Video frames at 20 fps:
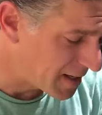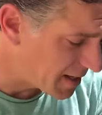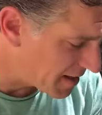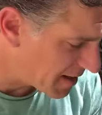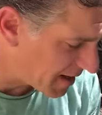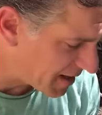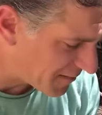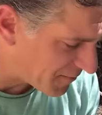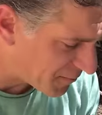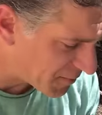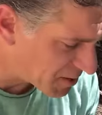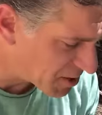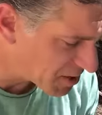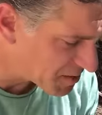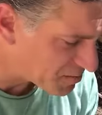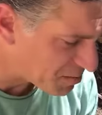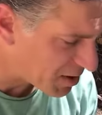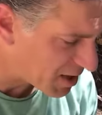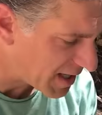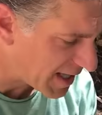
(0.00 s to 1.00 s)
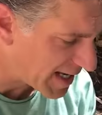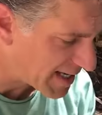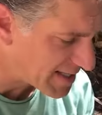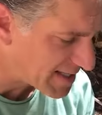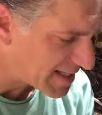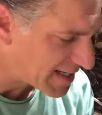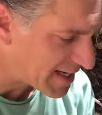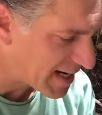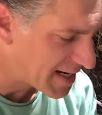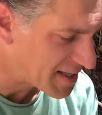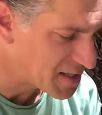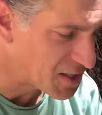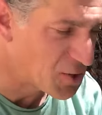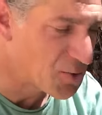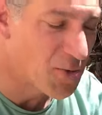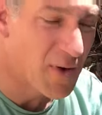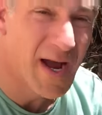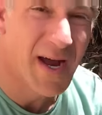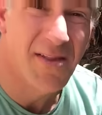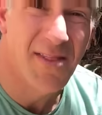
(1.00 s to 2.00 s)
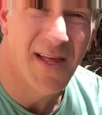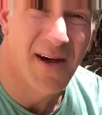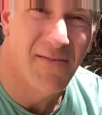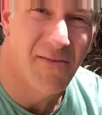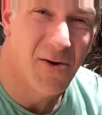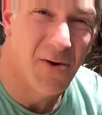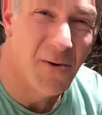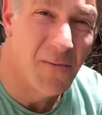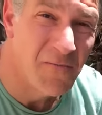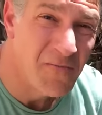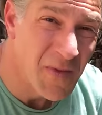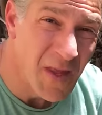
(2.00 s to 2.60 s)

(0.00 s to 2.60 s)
than if we just plant it at the ground level.